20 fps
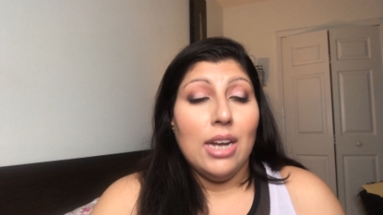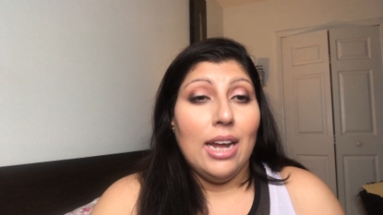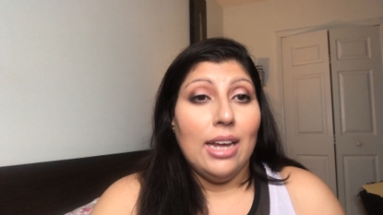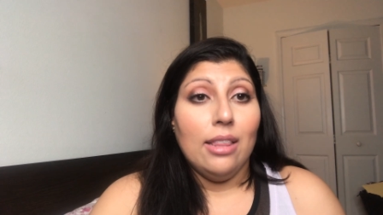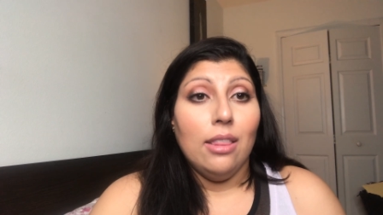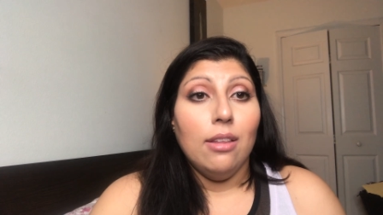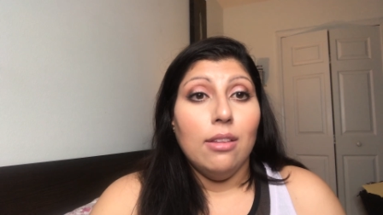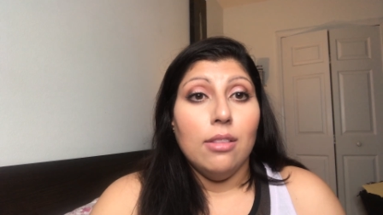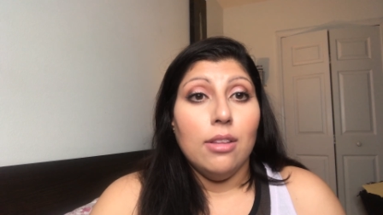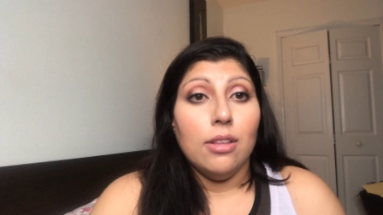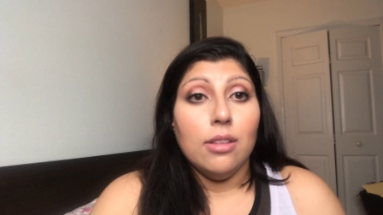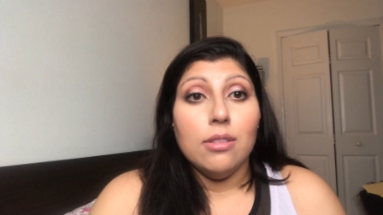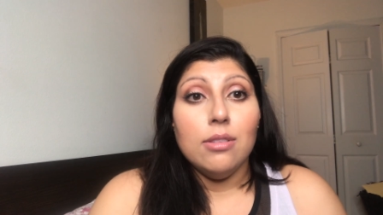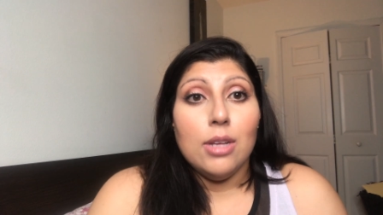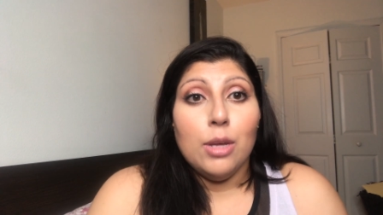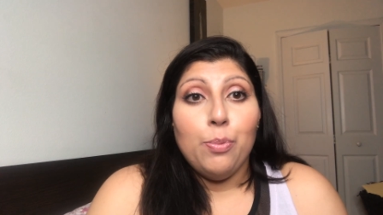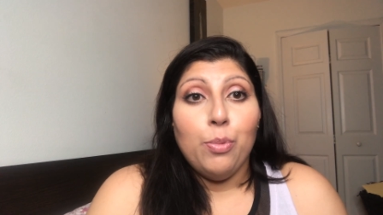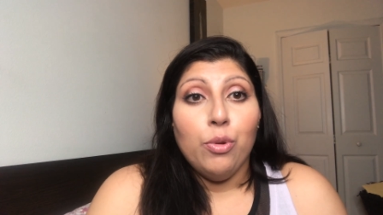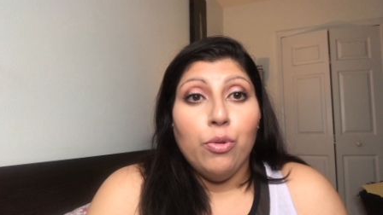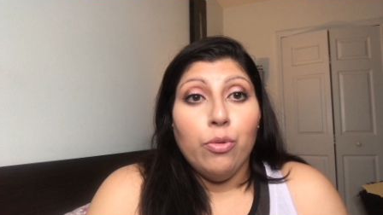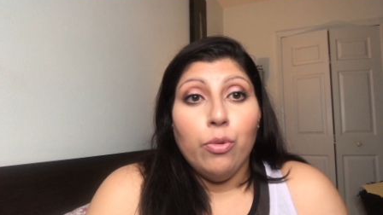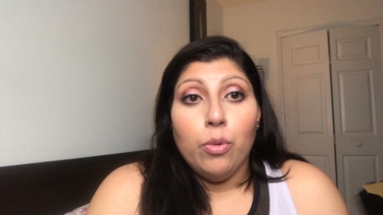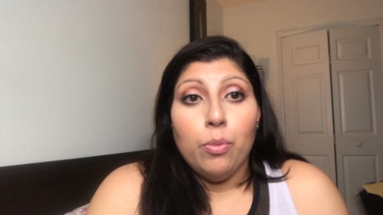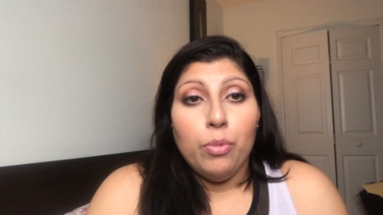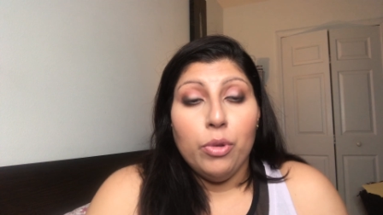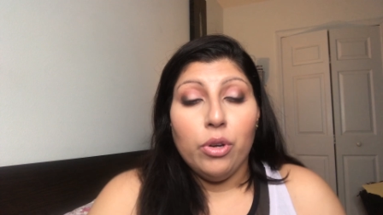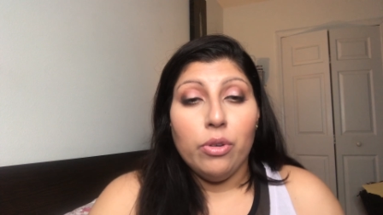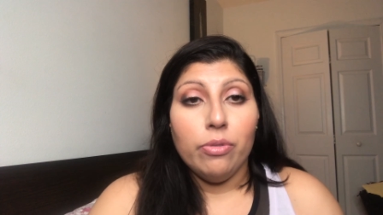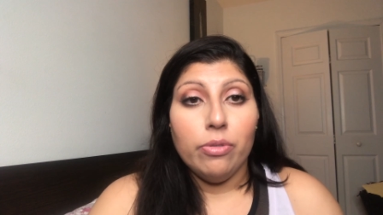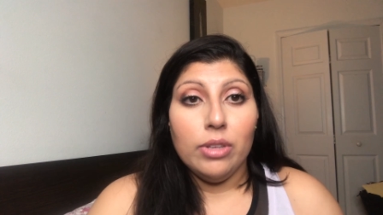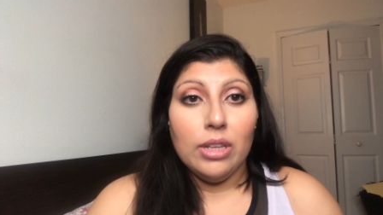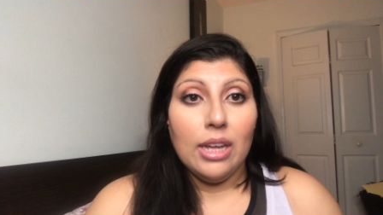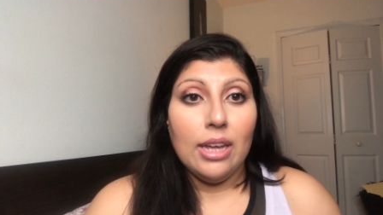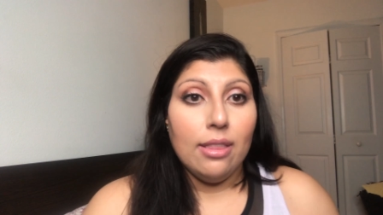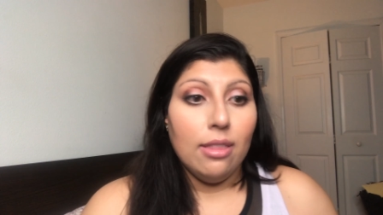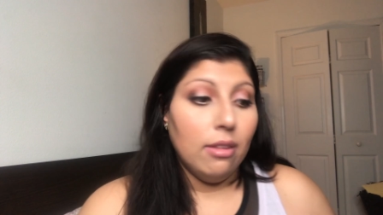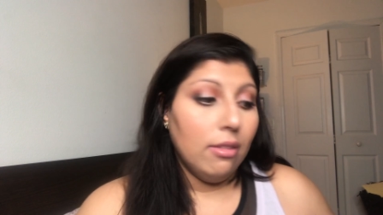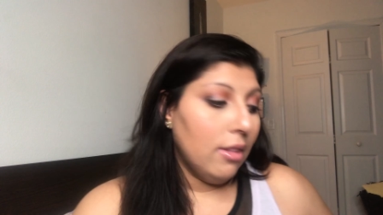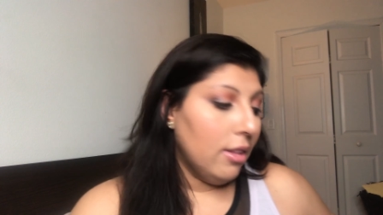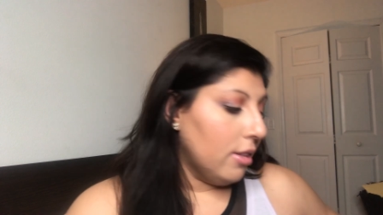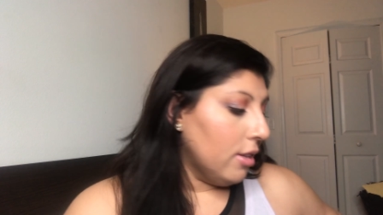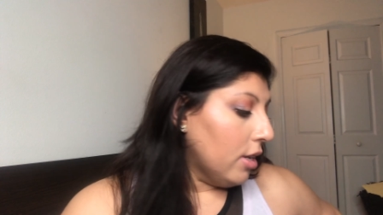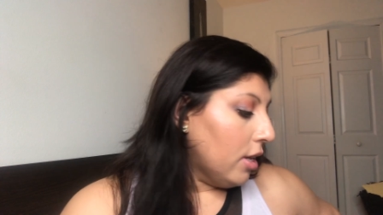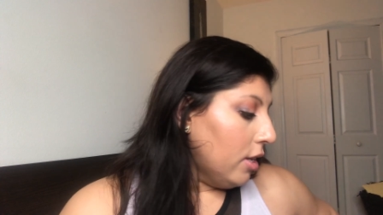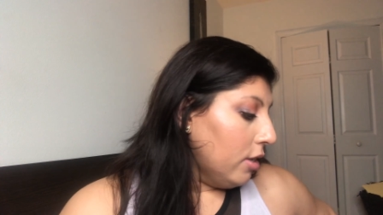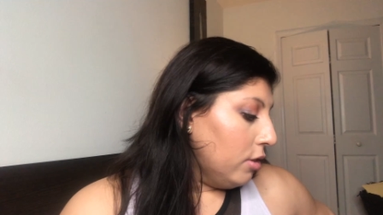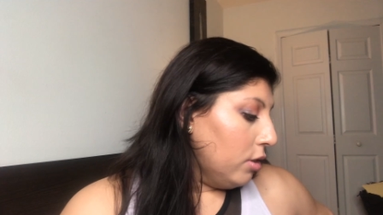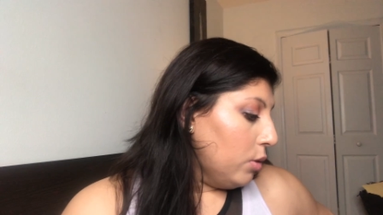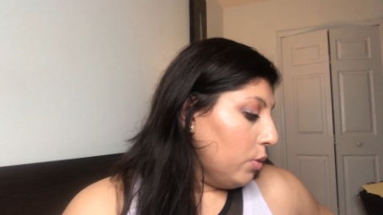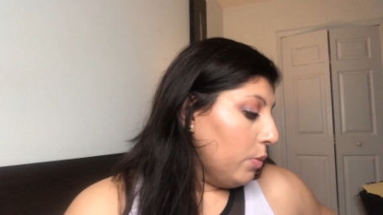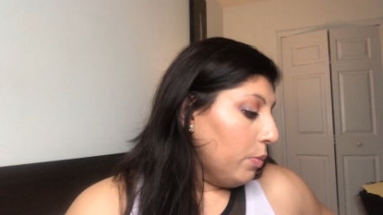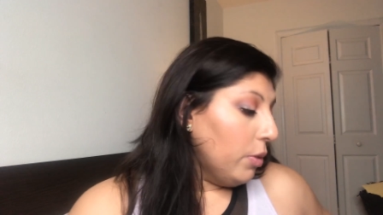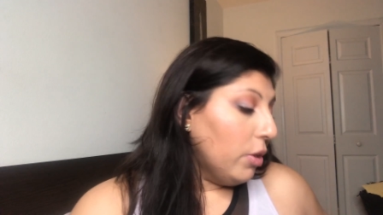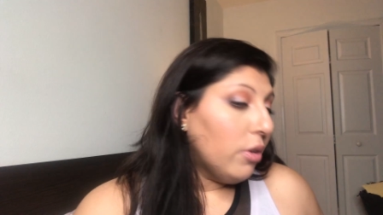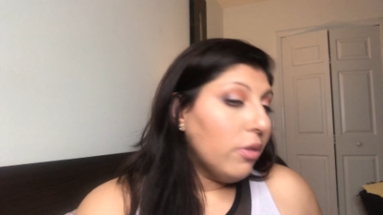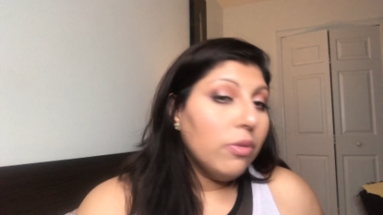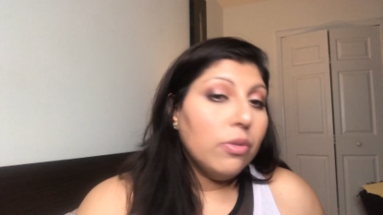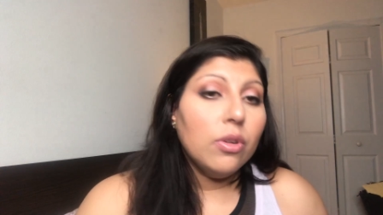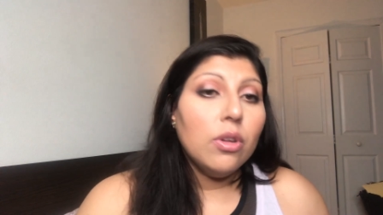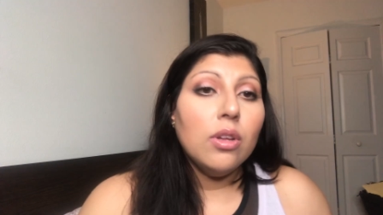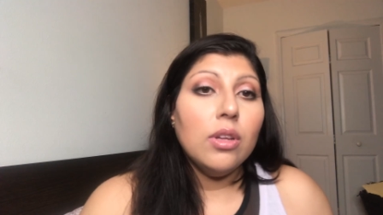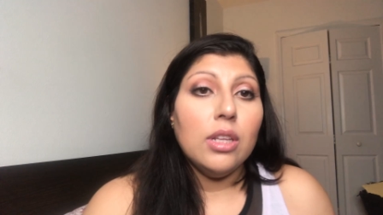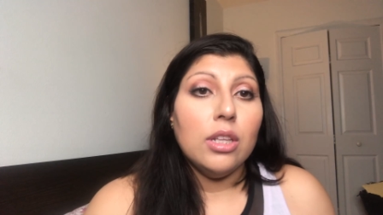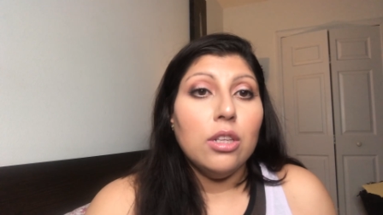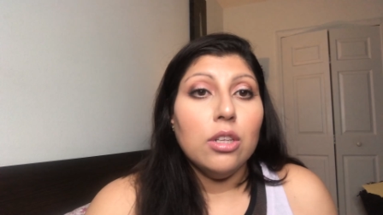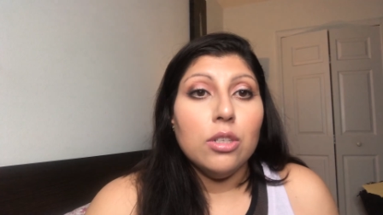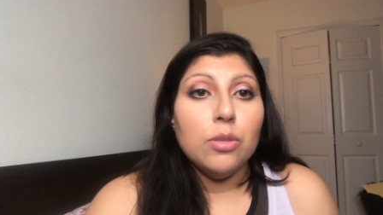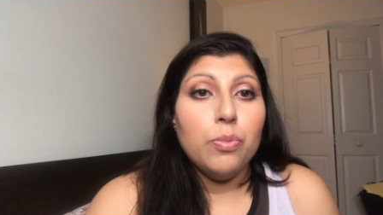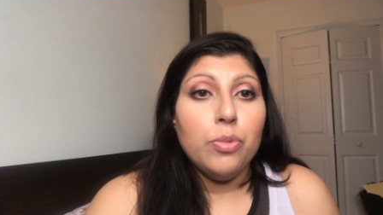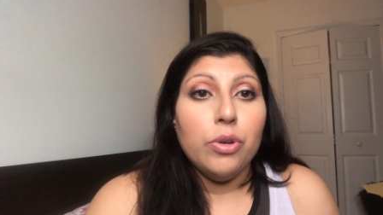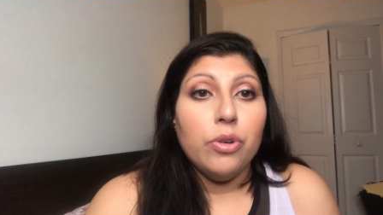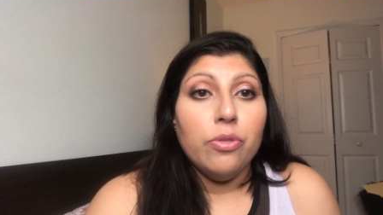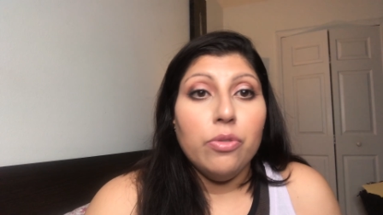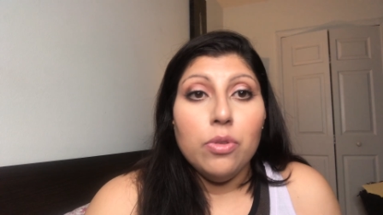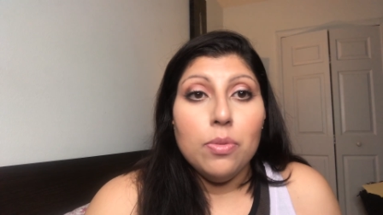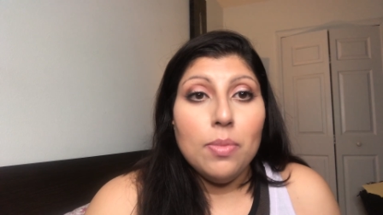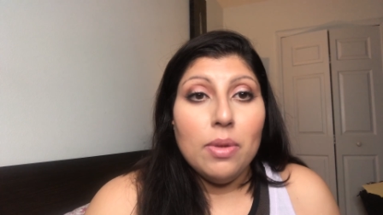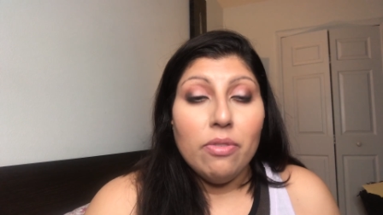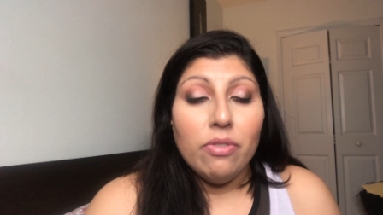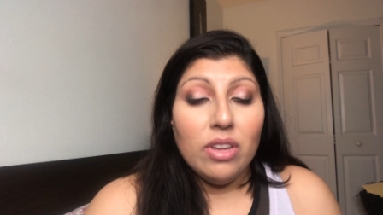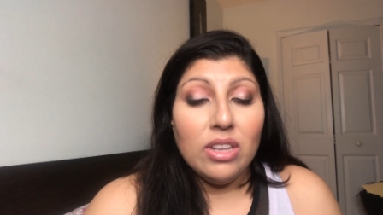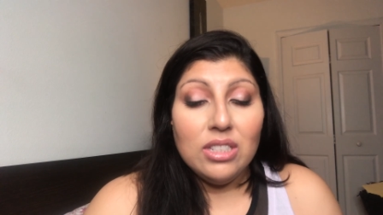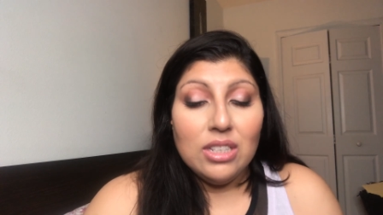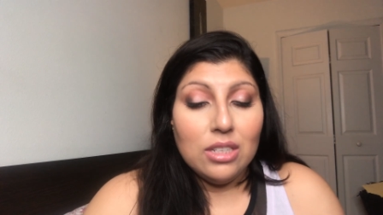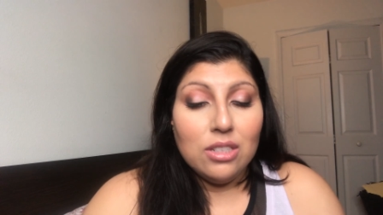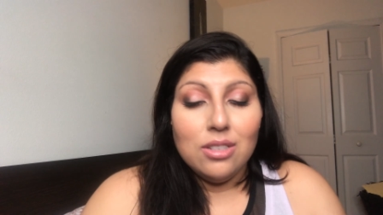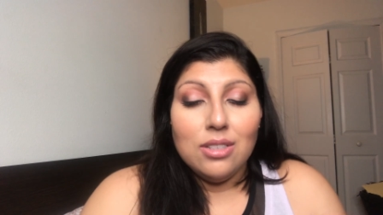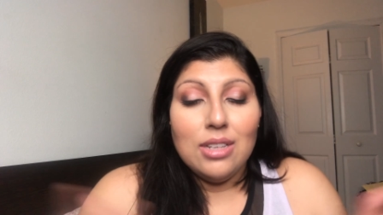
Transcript: I think that it performed beautifully. I think that the colors were beautiful. It looks beautiful on my face.